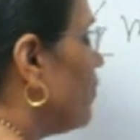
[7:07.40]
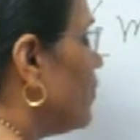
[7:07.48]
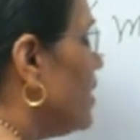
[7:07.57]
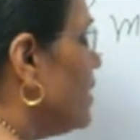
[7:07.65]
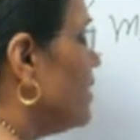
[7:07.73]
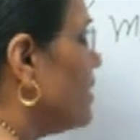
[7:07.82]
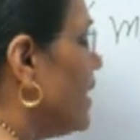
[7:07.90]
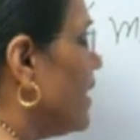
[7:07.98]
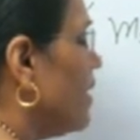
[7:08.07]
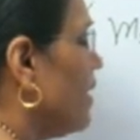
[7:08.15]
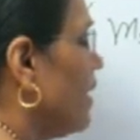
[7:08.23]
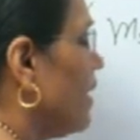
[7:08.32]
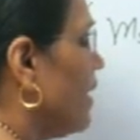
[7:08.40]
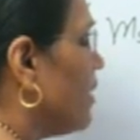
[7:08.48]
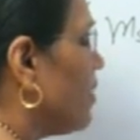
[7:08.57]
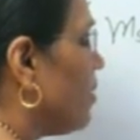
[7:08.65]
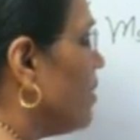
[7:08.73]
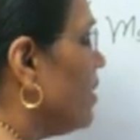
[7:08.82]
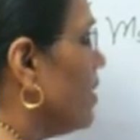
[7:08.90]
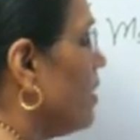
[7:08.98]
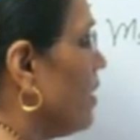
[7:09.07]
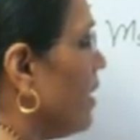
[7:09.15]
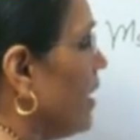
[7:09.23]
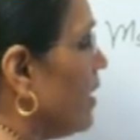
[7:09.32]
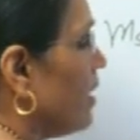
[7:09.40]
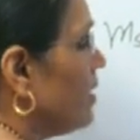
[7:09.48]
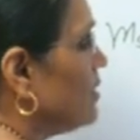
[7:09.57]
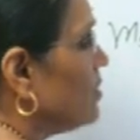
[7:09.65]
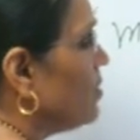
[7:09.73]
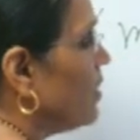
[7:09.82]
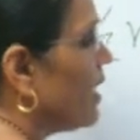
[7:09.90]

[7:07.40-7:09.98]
the second electron can also